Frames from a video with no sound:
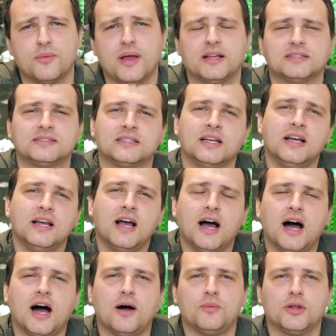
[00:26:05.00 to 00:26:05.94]
ways
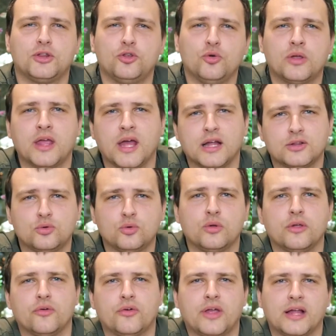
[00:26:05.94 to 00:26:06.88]
what you can
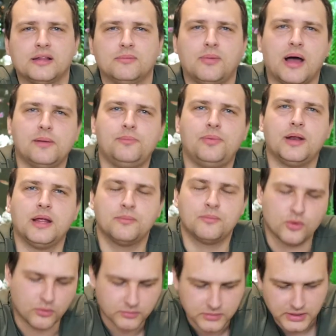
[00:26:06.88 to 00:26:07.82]
do. You can buy
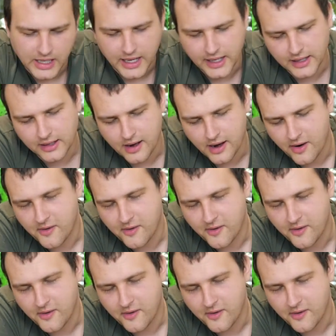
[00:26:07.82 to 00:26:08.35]
premium tank.